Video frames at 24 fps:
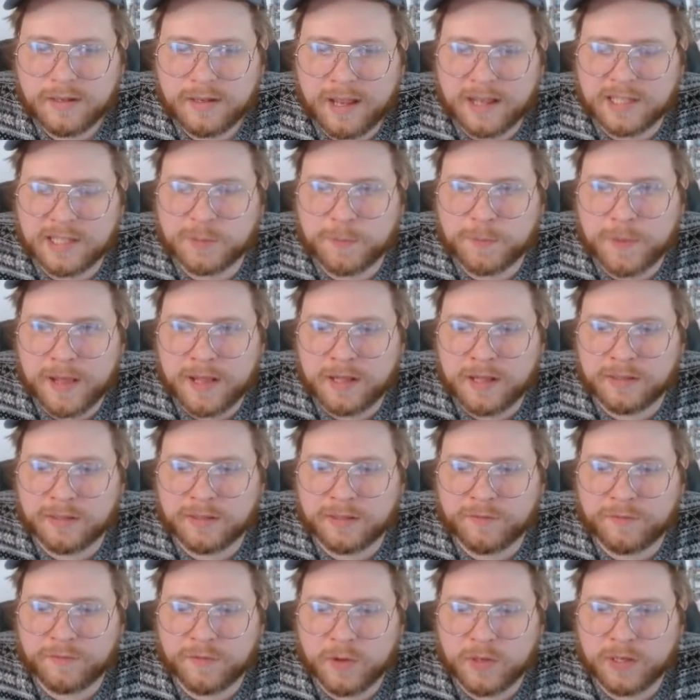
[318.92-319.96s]
Cast
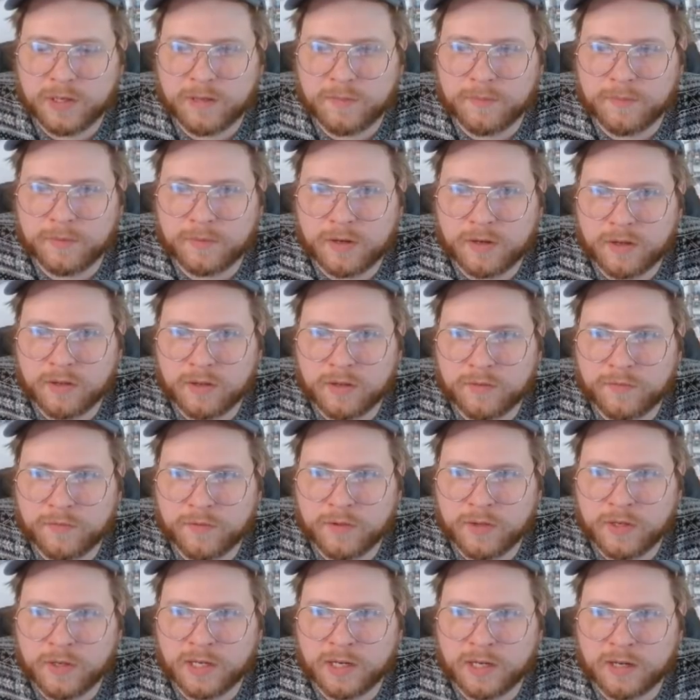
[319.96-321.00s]
Paladin, floating a,
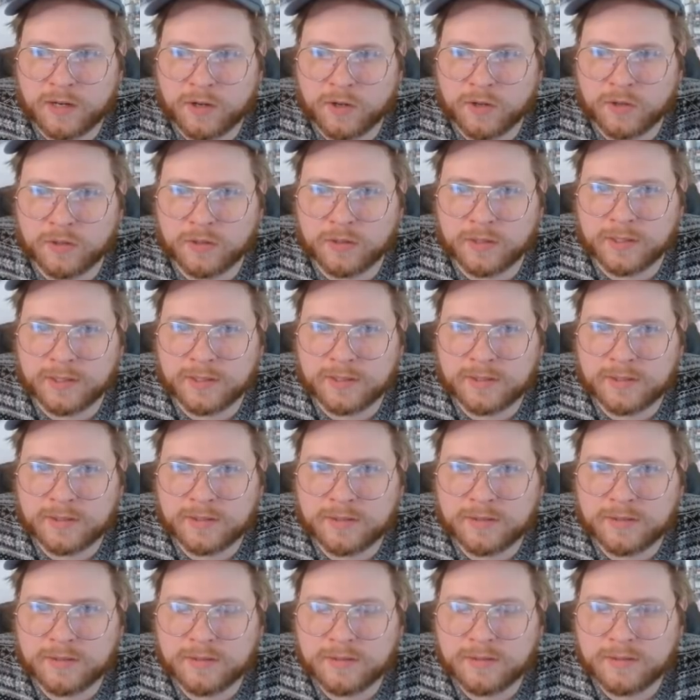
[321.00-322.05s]
floating a
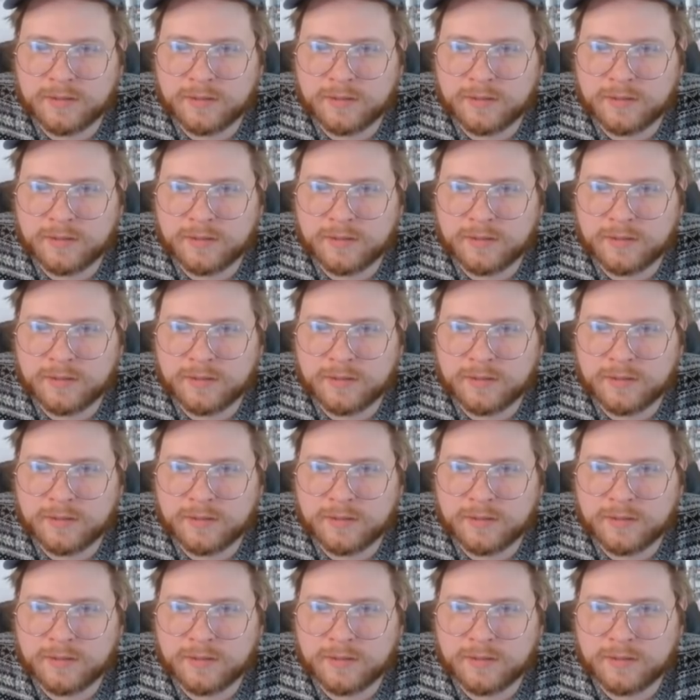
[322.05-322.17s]
colorless.